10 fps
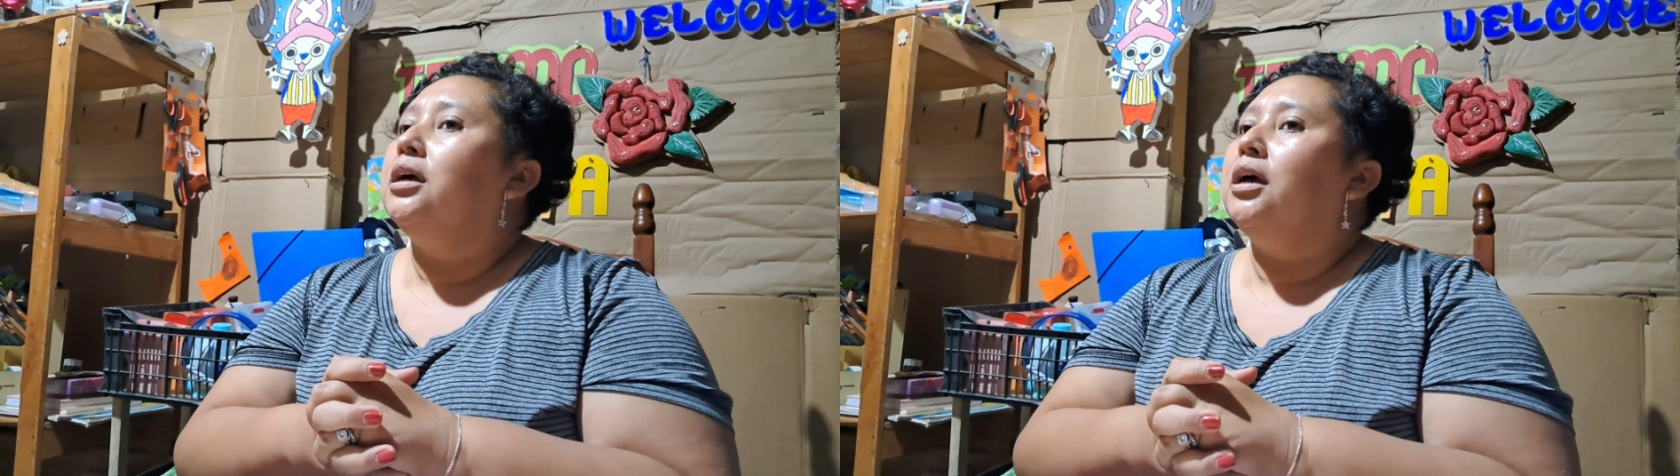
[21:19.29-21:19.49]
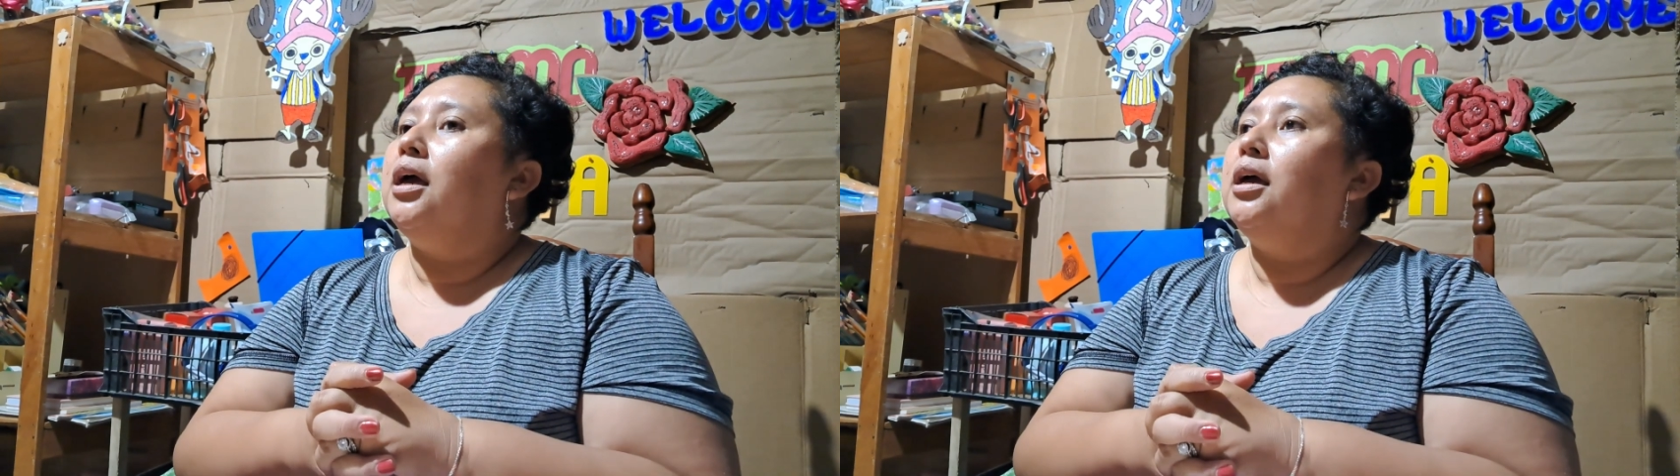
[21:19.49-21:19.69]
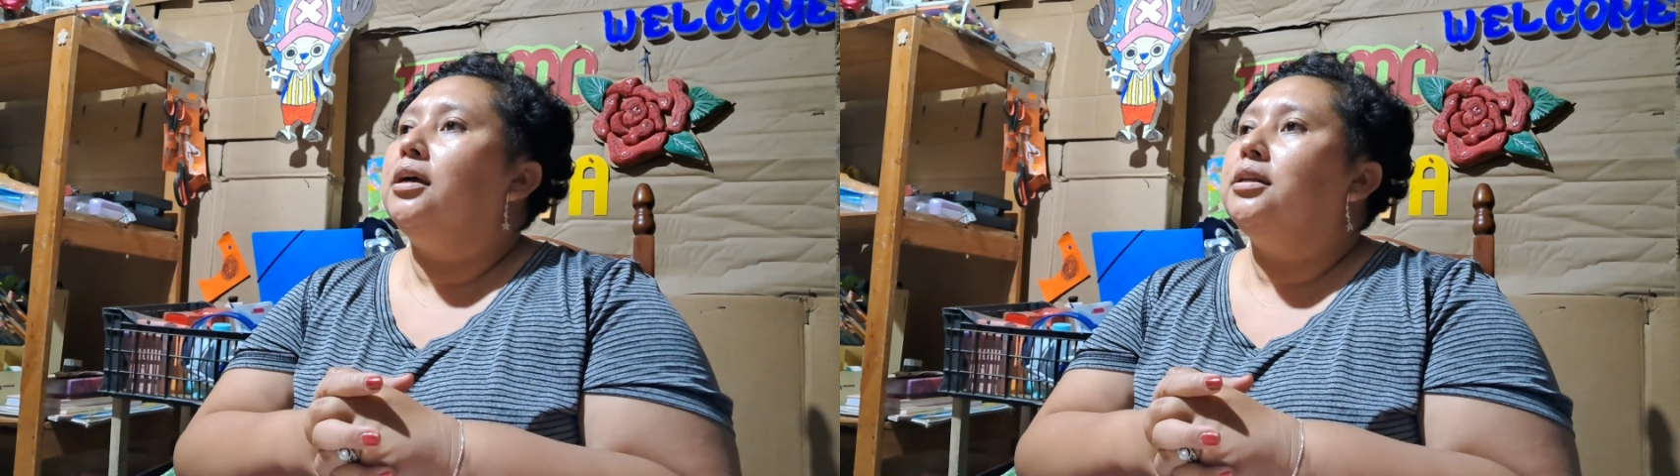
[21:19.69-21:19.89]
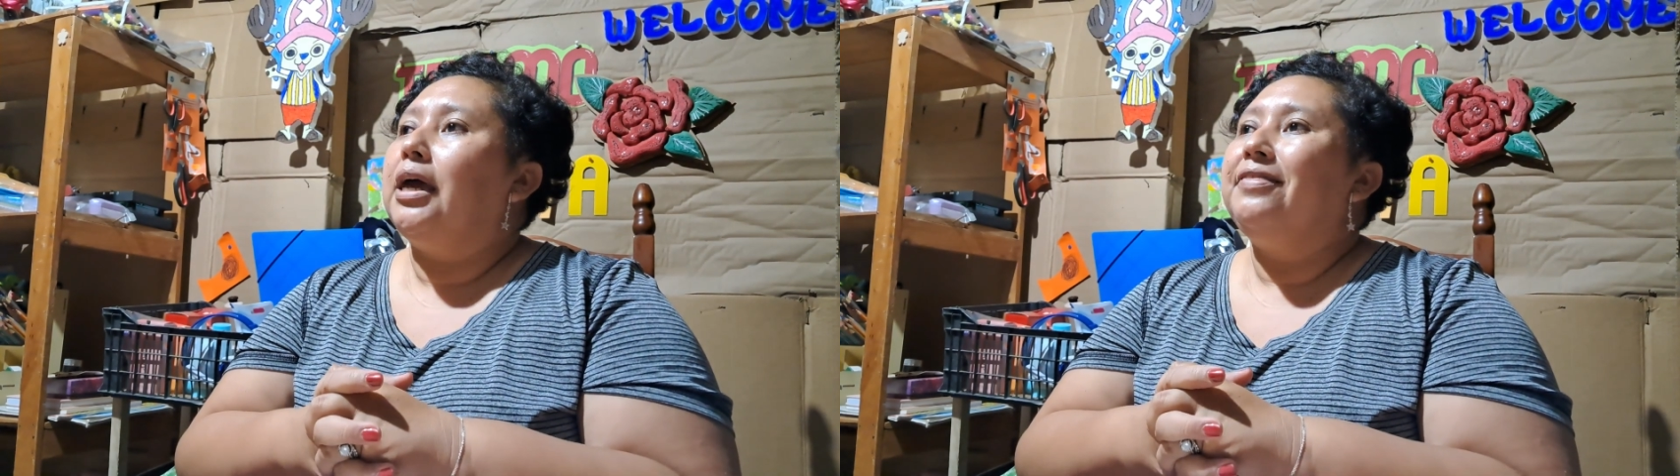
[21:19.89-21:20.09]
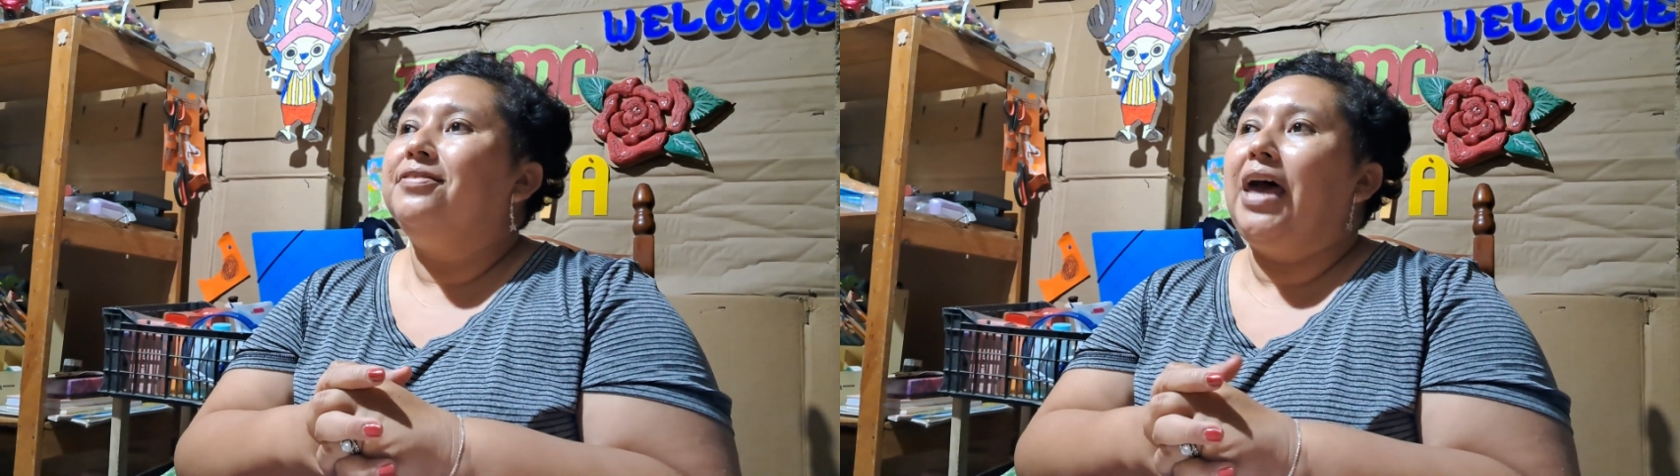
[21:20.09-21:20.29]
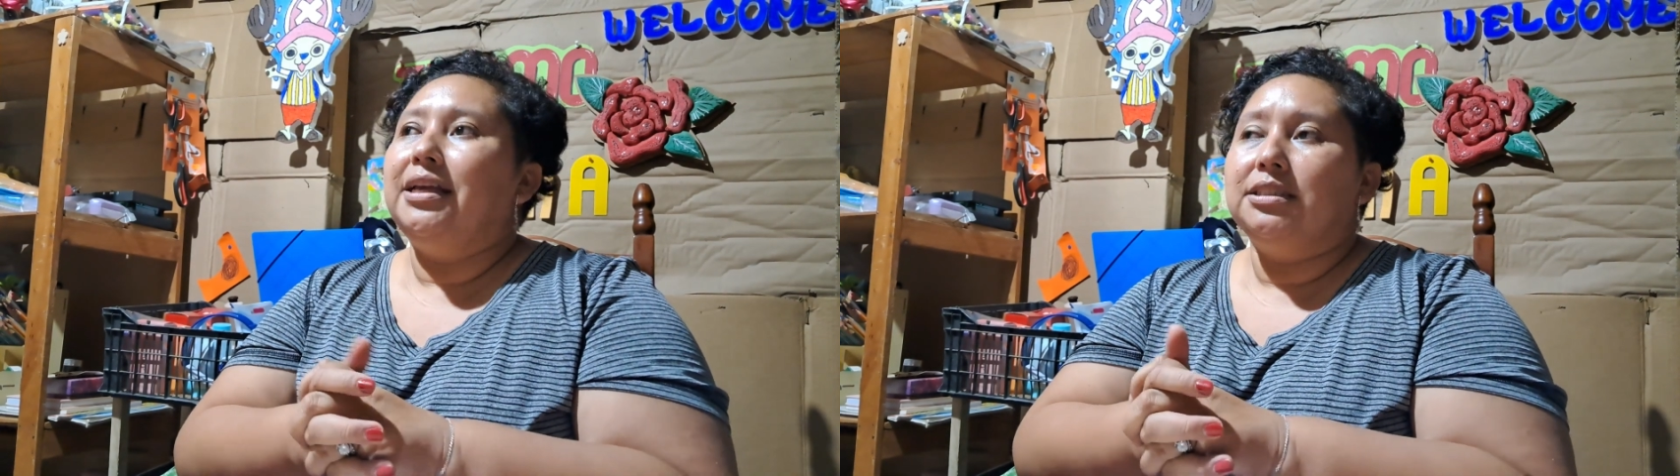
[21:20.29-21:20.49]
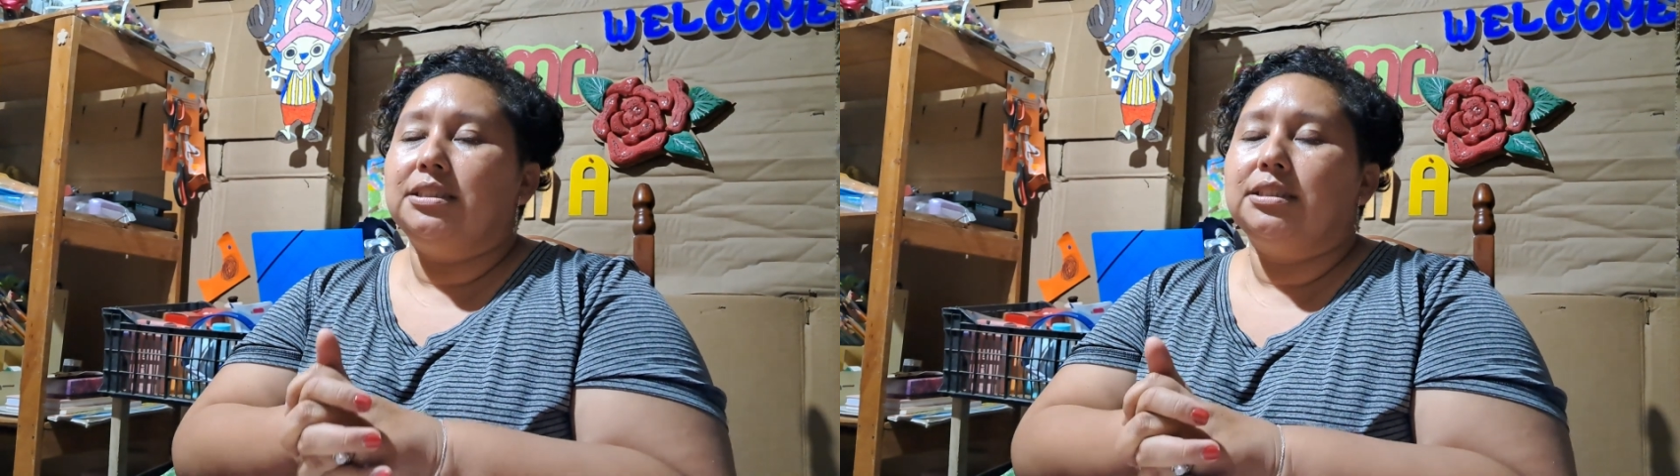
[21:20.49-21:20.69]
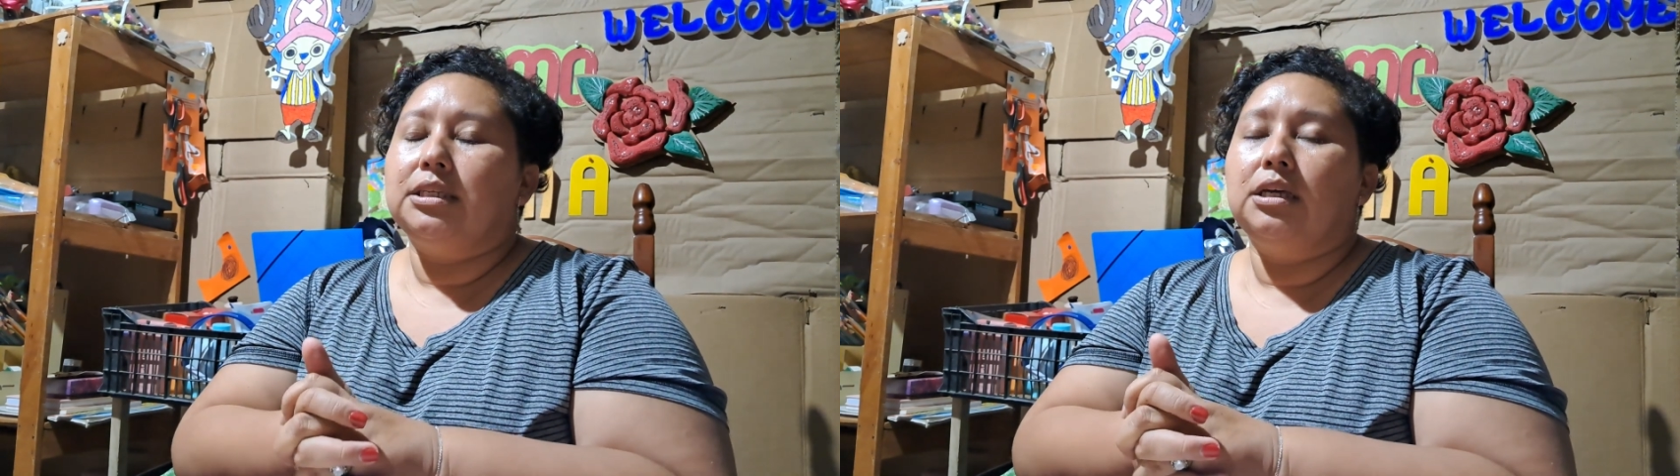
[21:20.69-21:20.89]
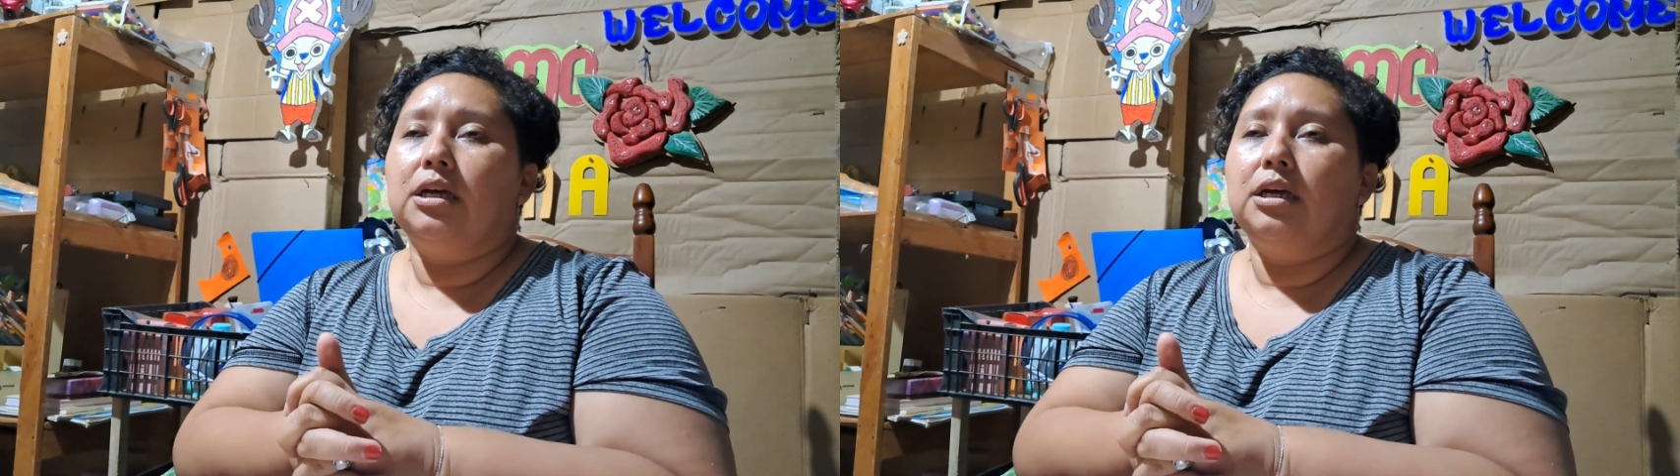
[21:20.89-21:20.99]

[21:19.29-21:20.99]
and that's